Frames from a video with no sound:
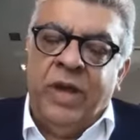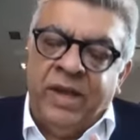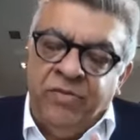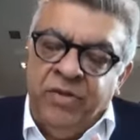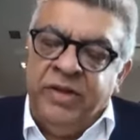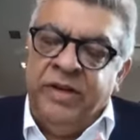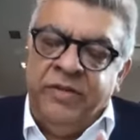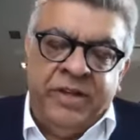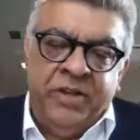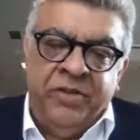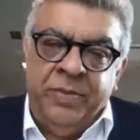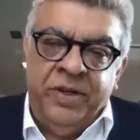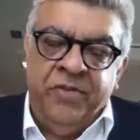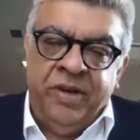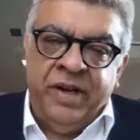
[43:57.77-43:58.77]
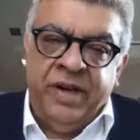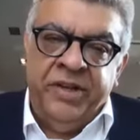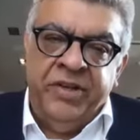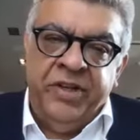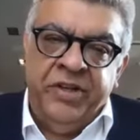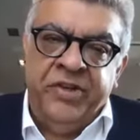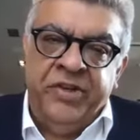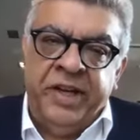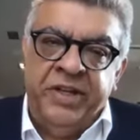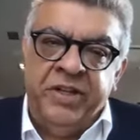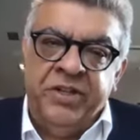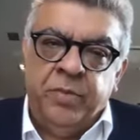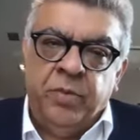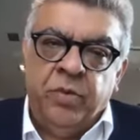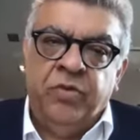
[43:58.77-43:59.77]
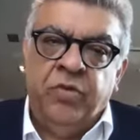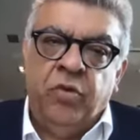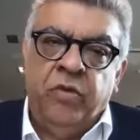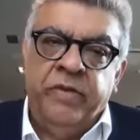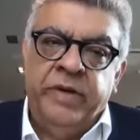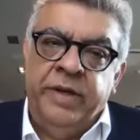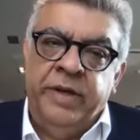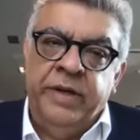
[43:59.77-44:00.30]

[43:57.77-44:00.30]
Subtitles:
has your investment strategy changed post-COVID?